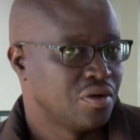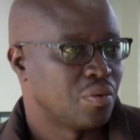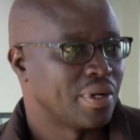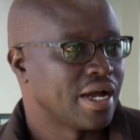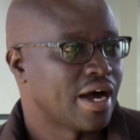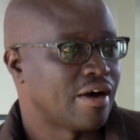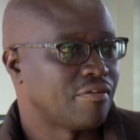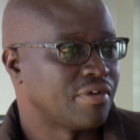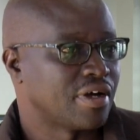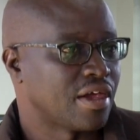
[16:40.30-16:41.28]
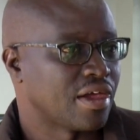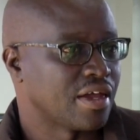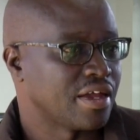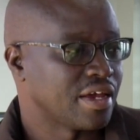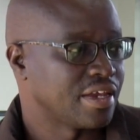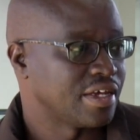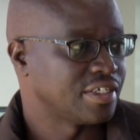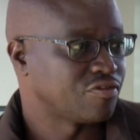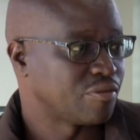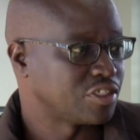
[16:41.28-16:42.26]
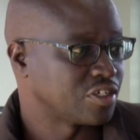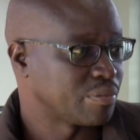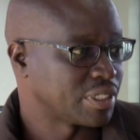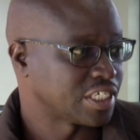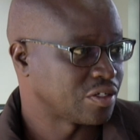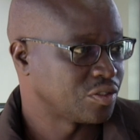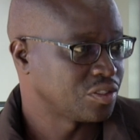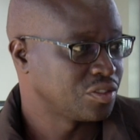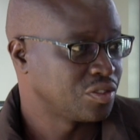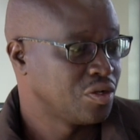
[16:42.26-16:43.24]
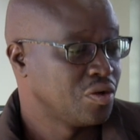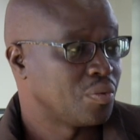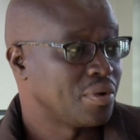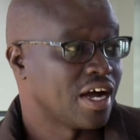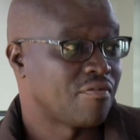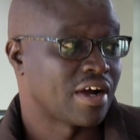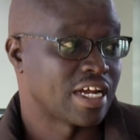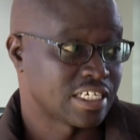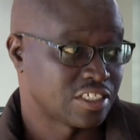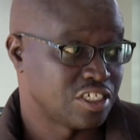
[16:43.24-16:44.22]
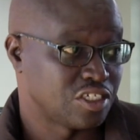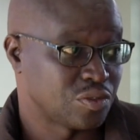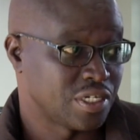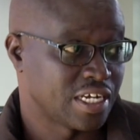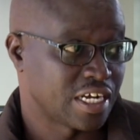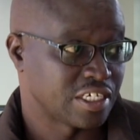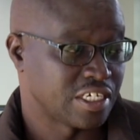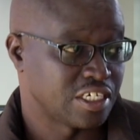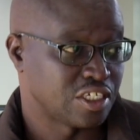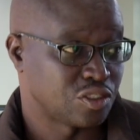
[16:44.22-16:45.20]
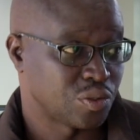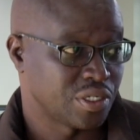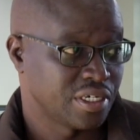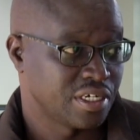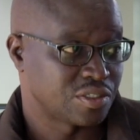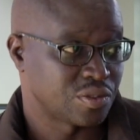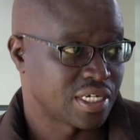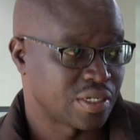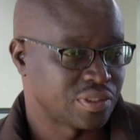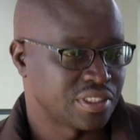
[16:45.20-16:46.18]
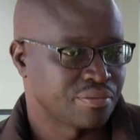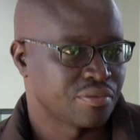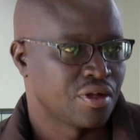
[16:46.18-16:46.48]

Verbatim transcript: We have Inades Formation in Machakos. We have Caritas Kitui in Kitui County.